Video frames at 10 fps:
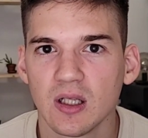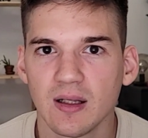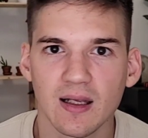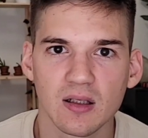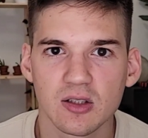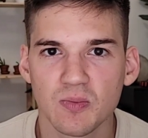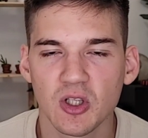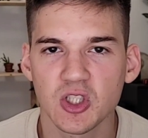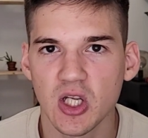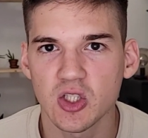like a
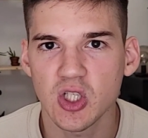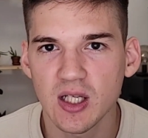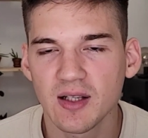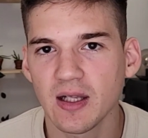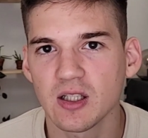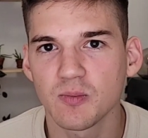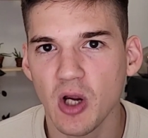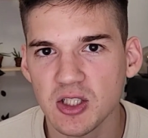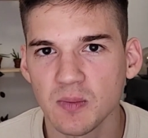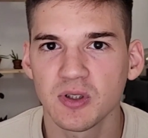small change here, then it
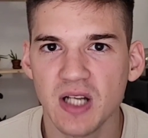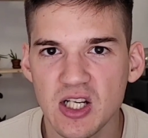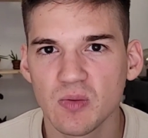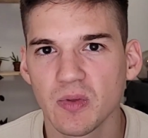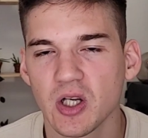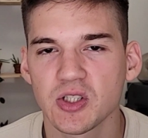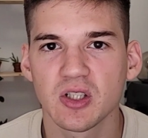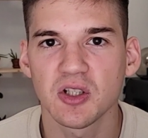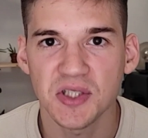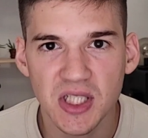breaks in production because I
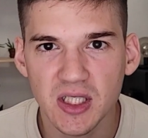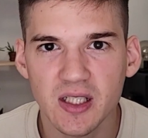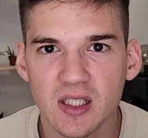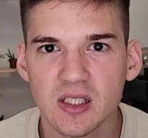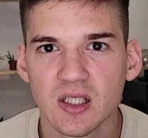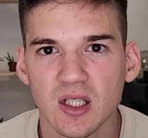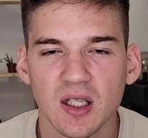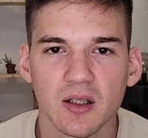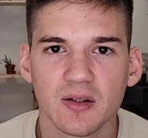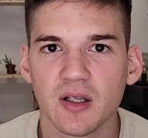didn't consider this,
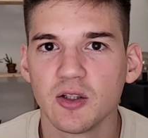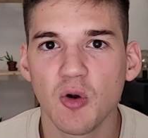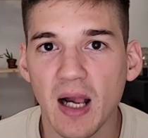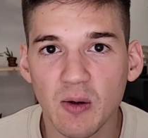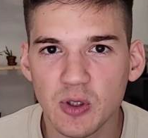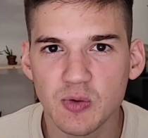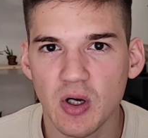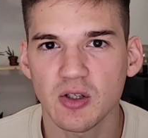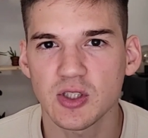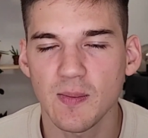the URL was
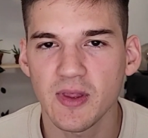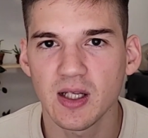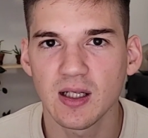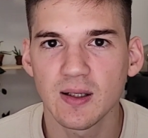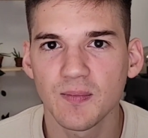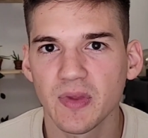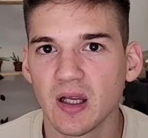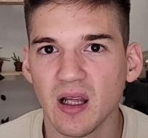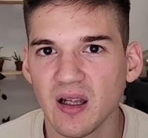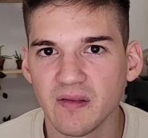wrong or something, the
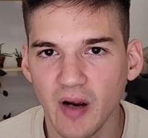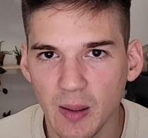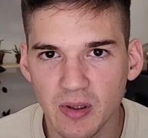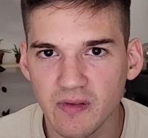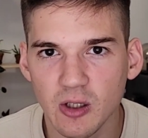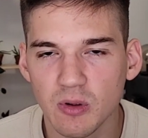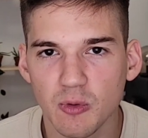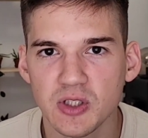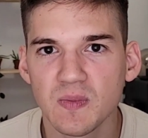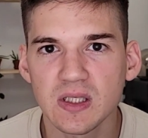environment variable
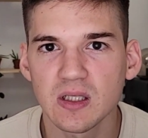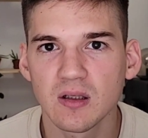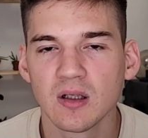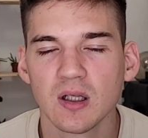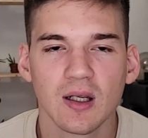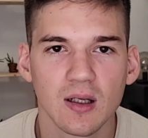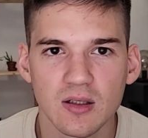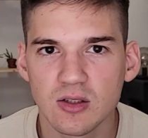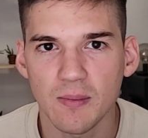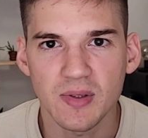was missing,
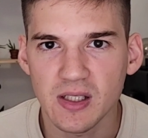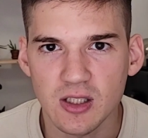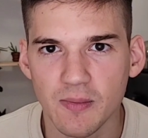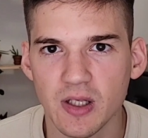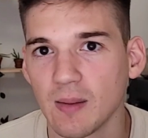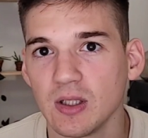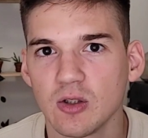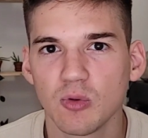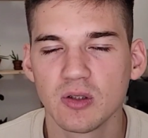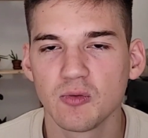something. I mean,
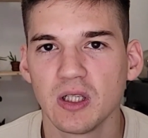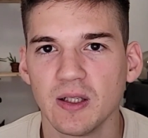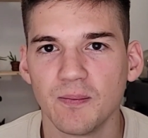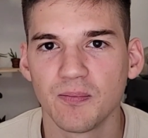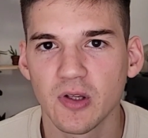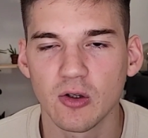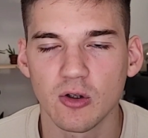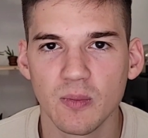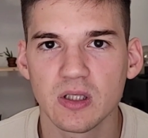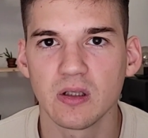you wouldn't really,
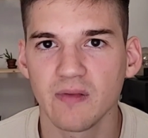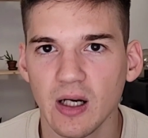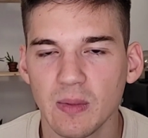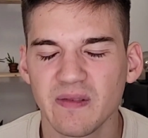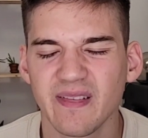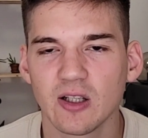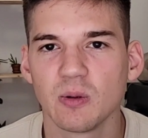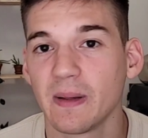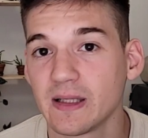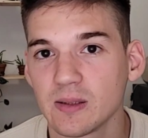commit the environment variable,
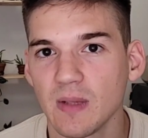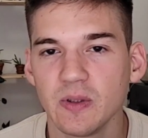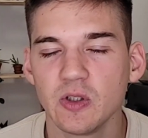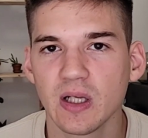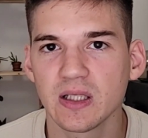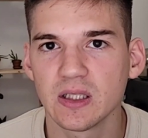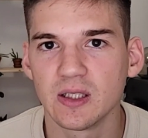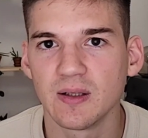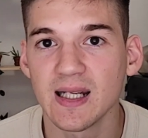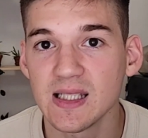but maybe you get
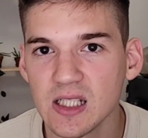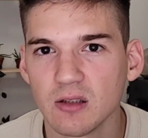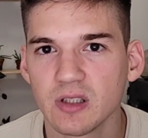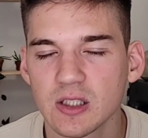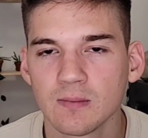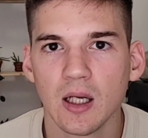the idea of it.